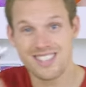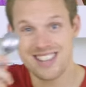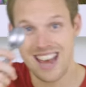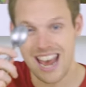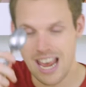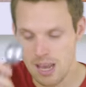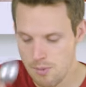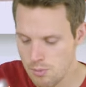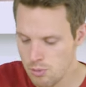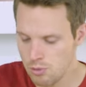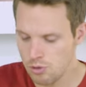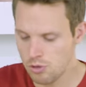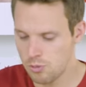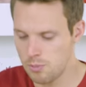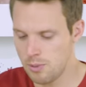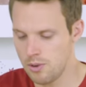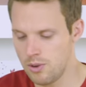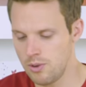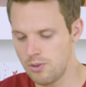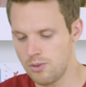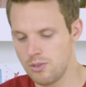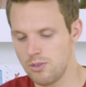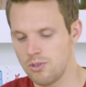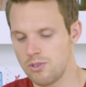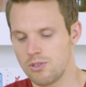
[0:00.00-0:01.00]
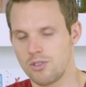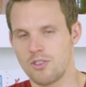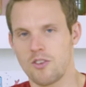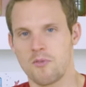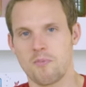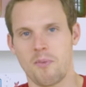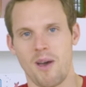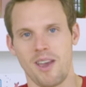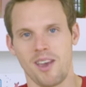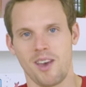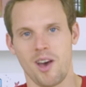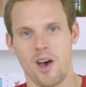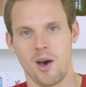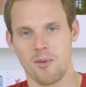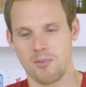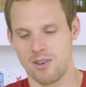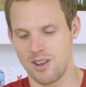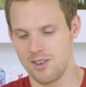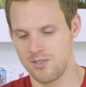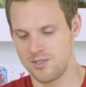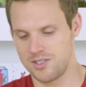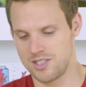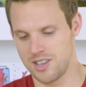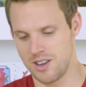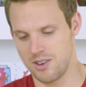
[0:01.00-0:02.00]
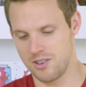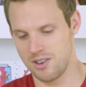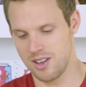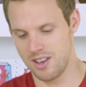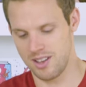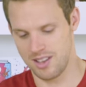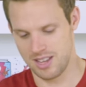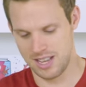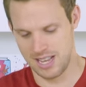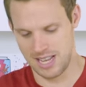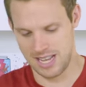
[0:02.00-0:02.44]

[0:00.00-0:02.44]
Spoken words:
tablespoons of bicarbonate of soda.